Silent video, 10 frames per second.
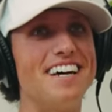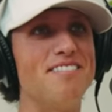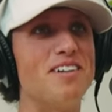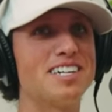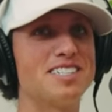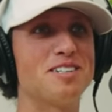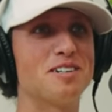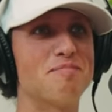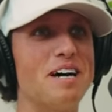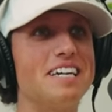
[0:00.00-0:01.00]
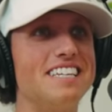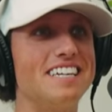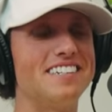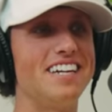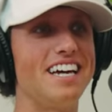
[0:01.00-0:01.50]
Um, I actually took Micah the
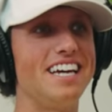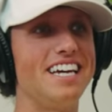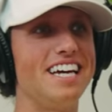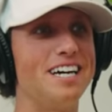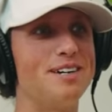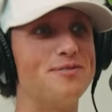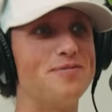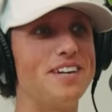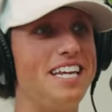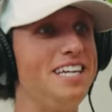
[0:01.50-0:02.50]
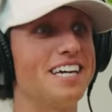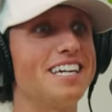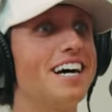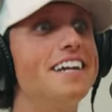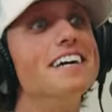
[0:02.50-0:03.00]
other day, um, and he like got